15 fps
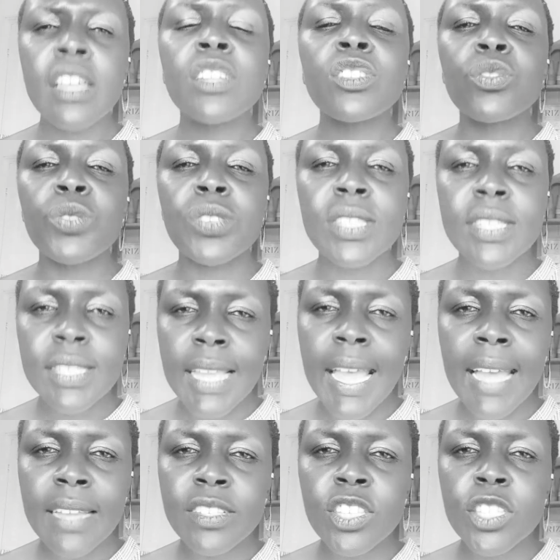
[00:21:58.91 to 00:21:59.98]
to
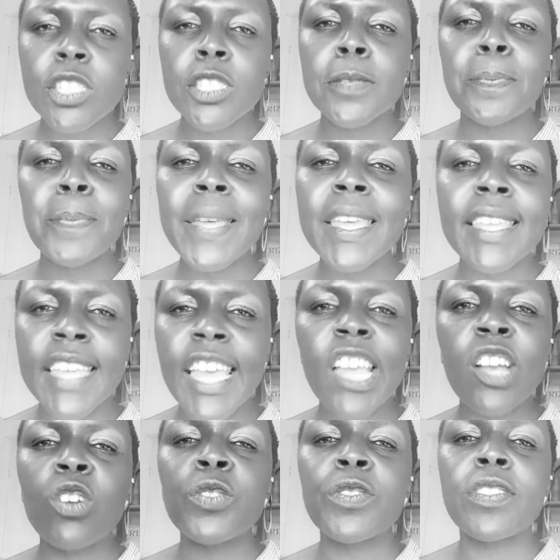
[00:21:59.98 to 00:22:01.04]
start speaking
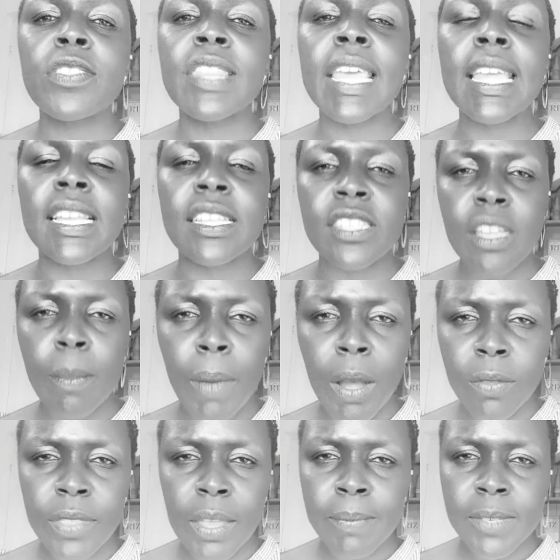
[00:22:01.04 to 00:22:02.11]
good things
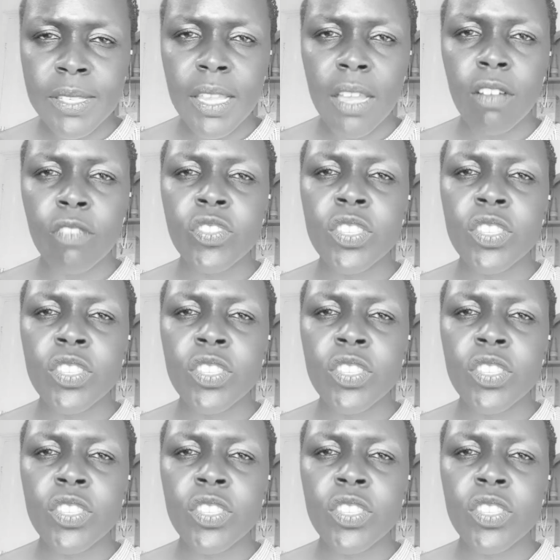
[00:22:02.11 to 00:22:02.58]
about themselves,